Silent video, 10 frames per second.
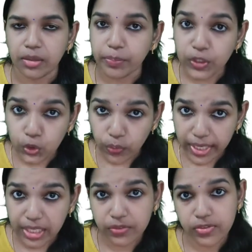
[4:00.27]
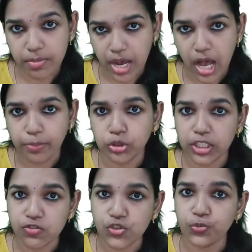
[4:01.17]
the Prithvi is the
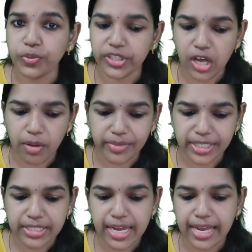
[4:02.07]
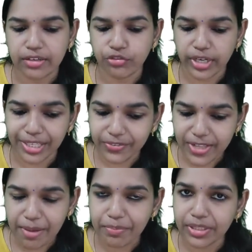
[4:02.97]
Mahabhuta which is predominant and for
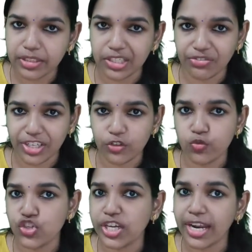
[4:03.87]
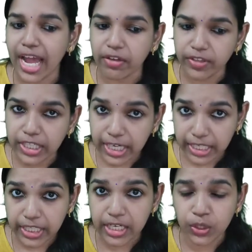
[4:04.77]
example Dravyas which are having
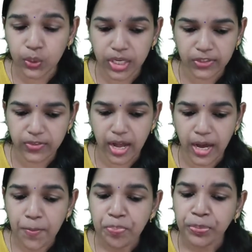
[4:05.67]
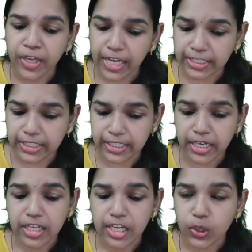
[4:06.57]
Kathina Gunas are
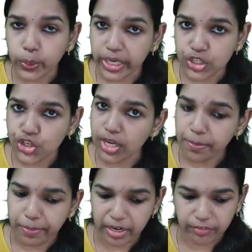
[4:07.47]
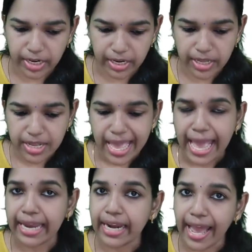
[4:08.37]
Khadira, Kutaja, Pravala
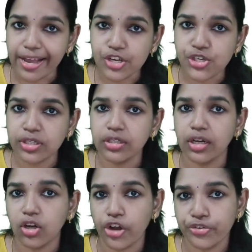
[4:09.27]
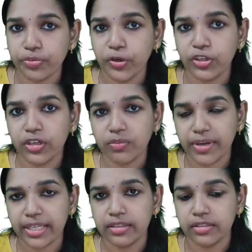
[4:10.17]
and action contributed
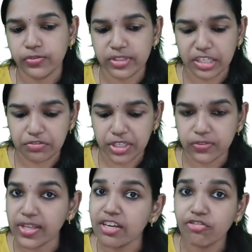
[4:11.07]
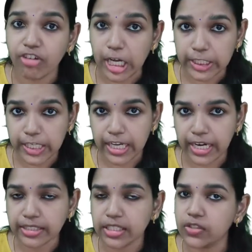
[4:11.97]
by this Dravyas are
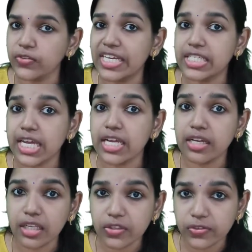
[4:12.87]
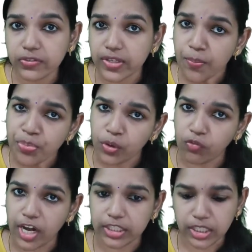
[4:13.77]
Vatakara that is it increases the
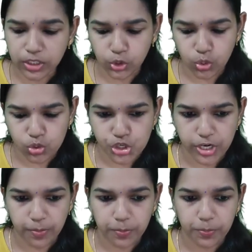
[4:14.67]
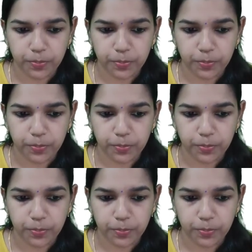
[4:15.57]
Vada Dosha.